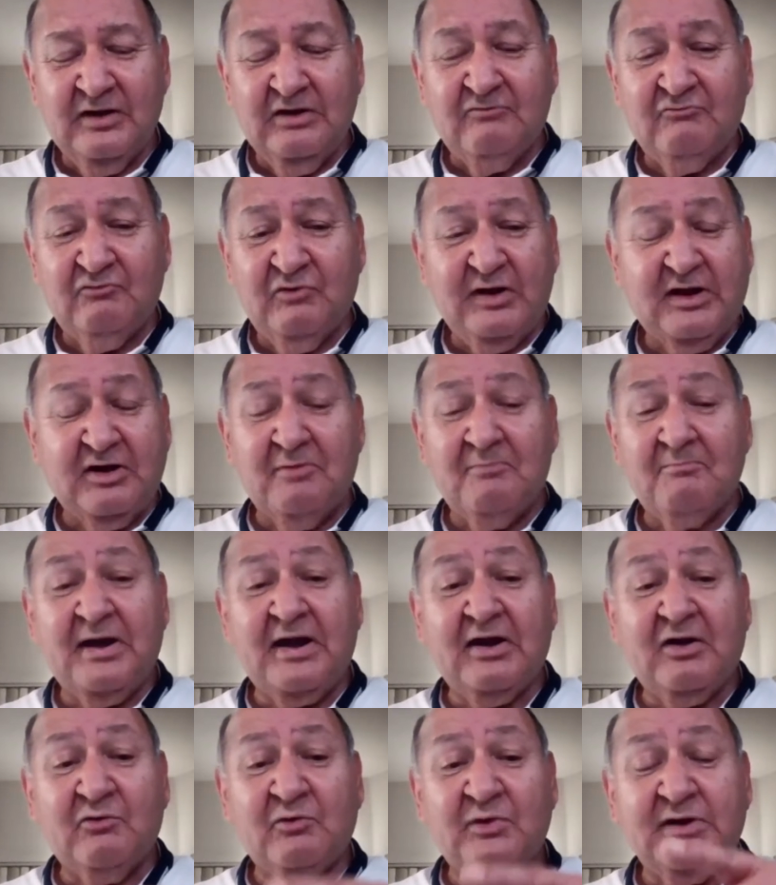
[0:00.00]
And we come
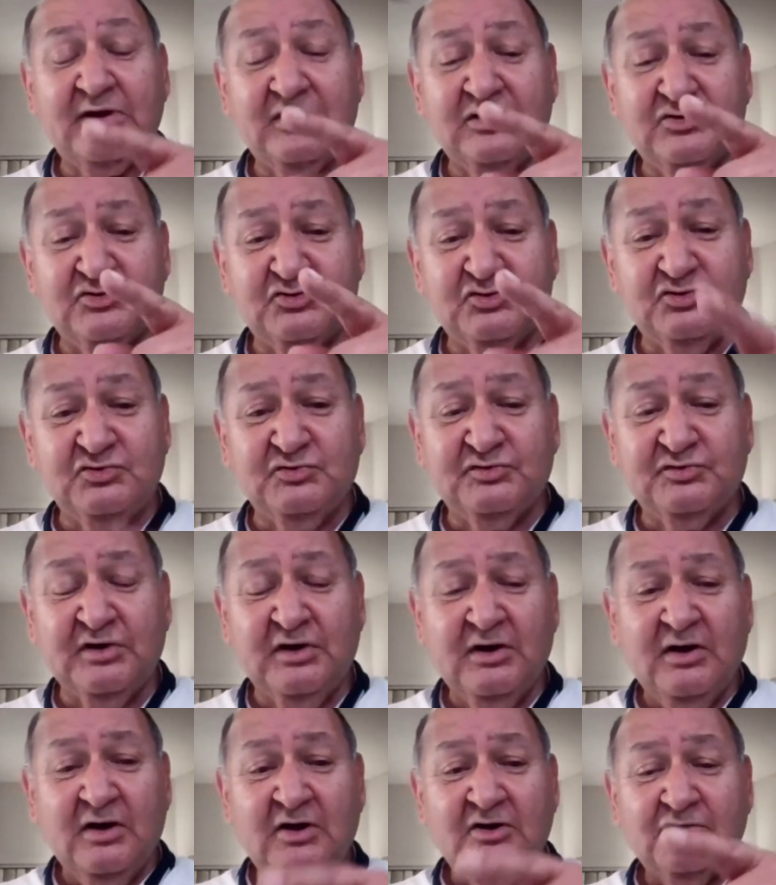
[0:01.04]
back, we choose
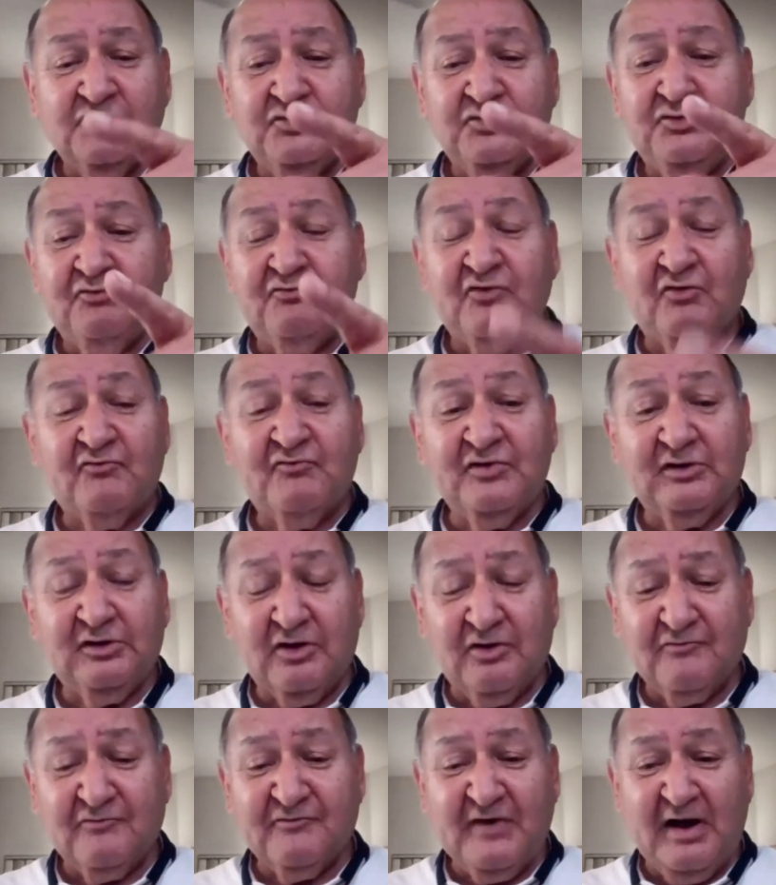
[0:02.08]
to fulfill
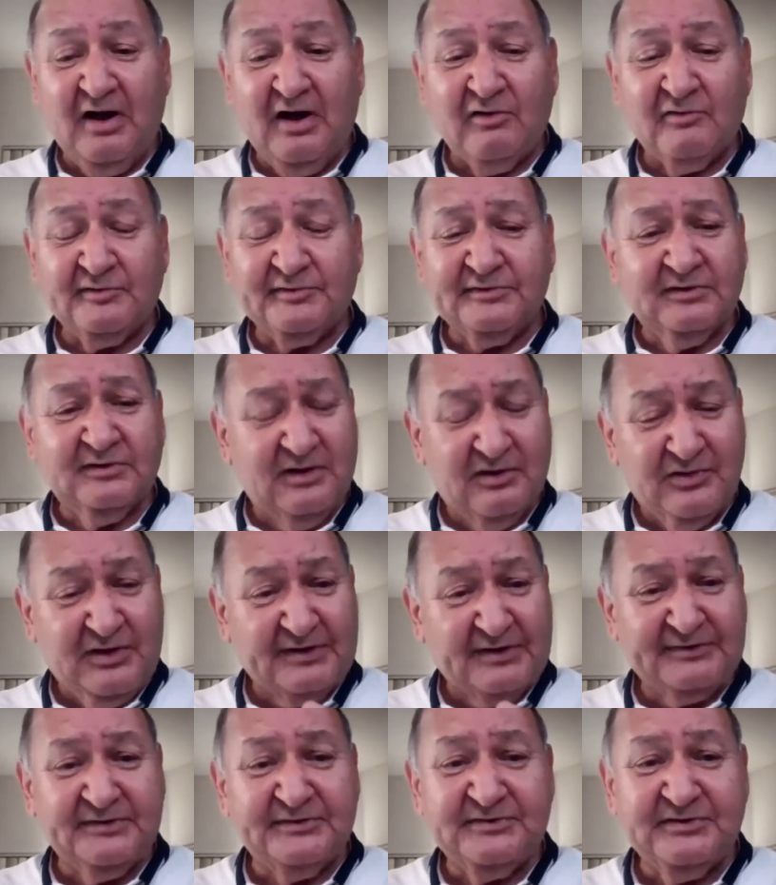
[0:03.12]
our vows. And
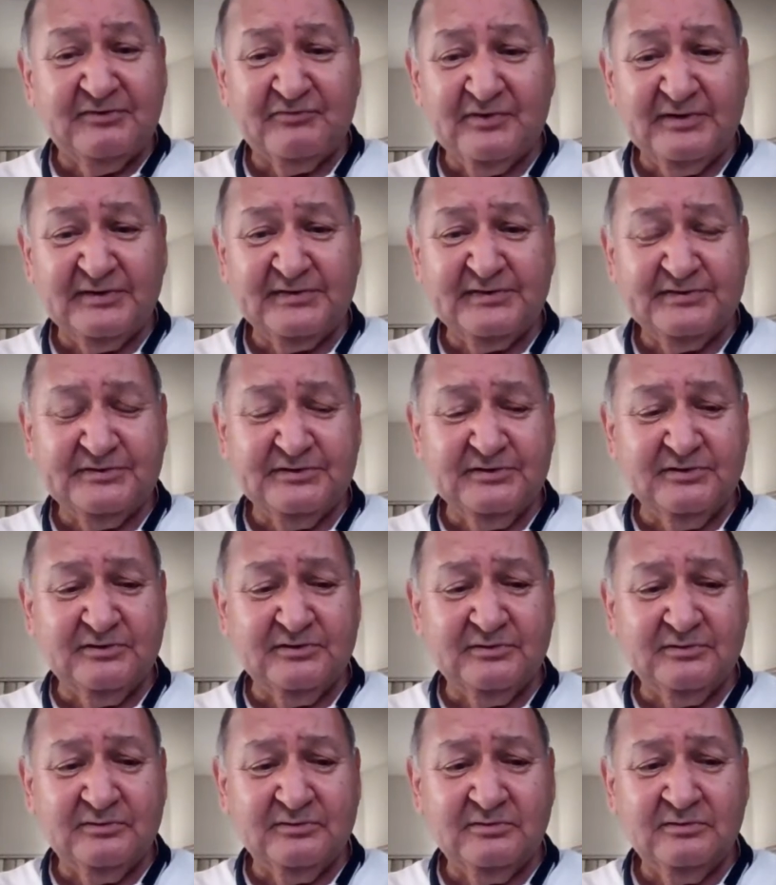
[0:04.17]
that's a difference too.
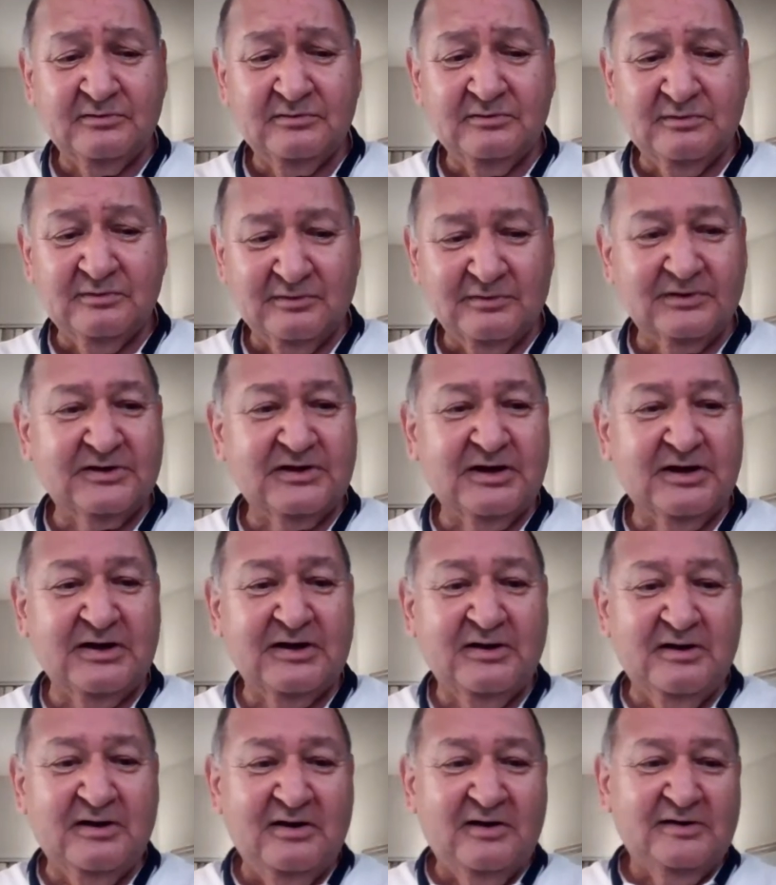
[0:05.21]
Okay.
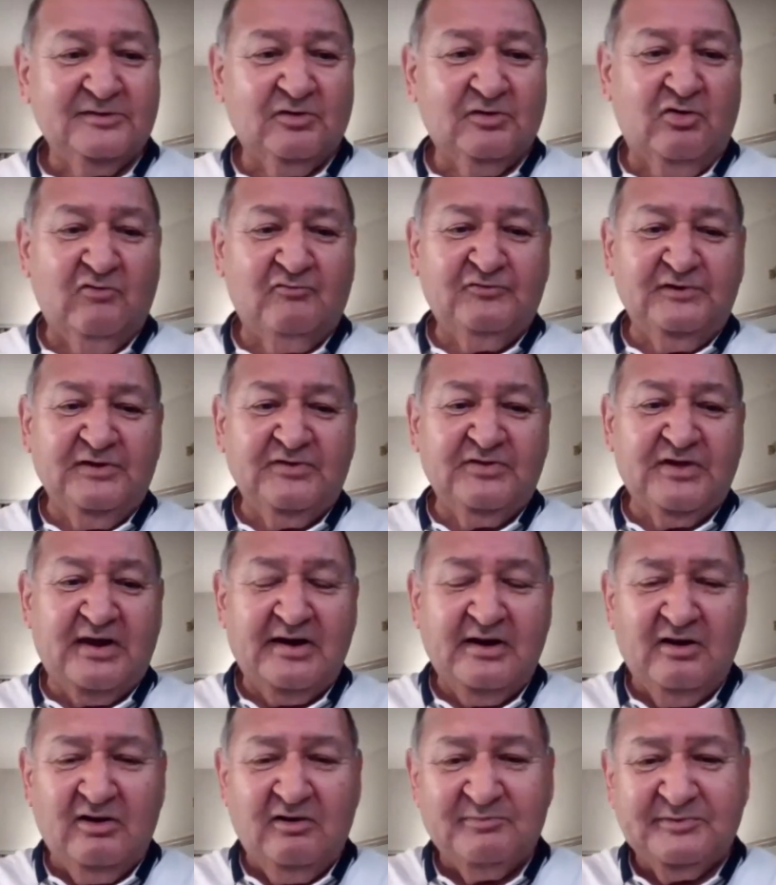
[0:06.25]
So hopefully that
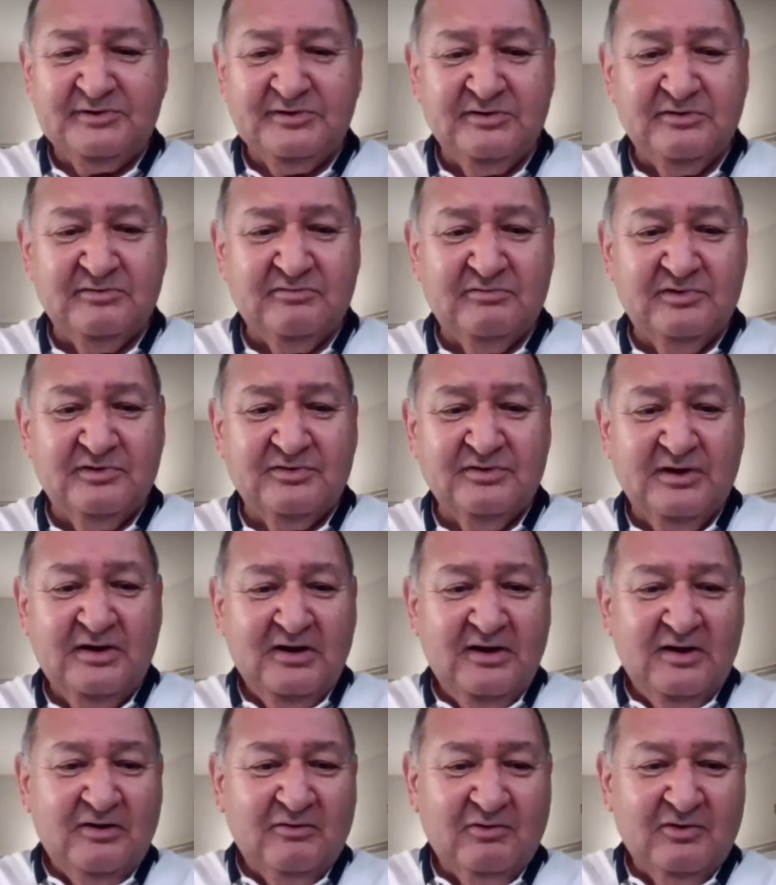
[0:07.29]
helps you
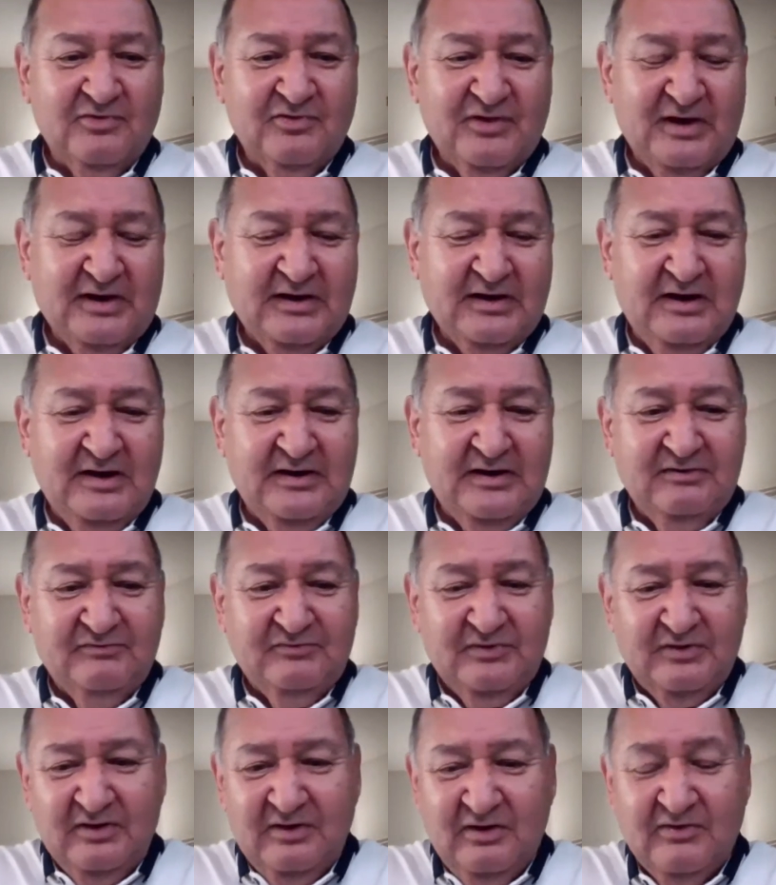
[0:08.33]
with that kind of
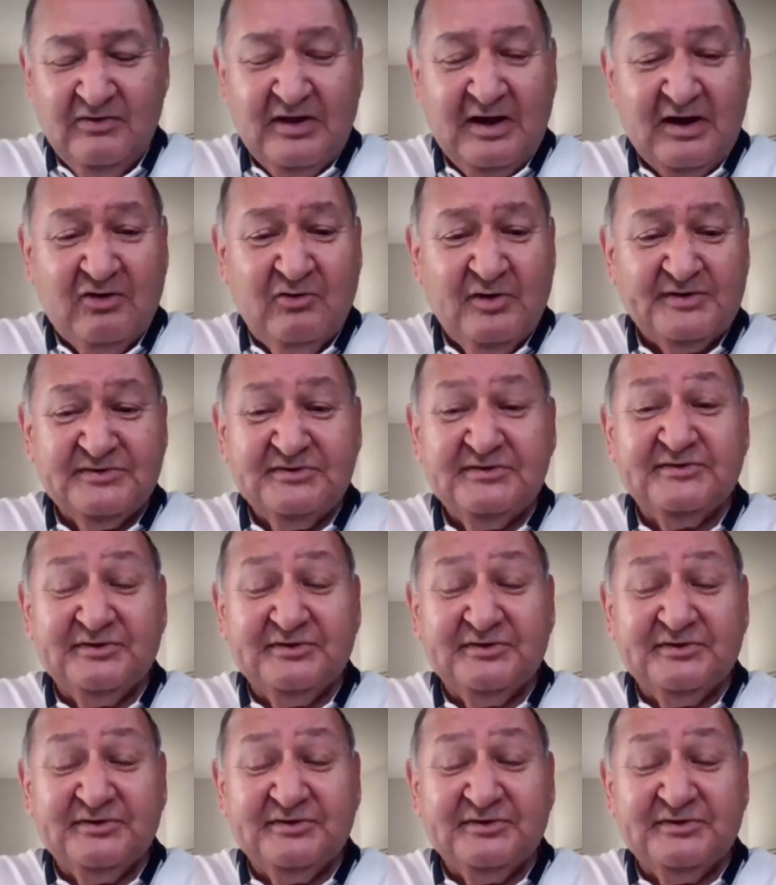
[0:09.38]
that question.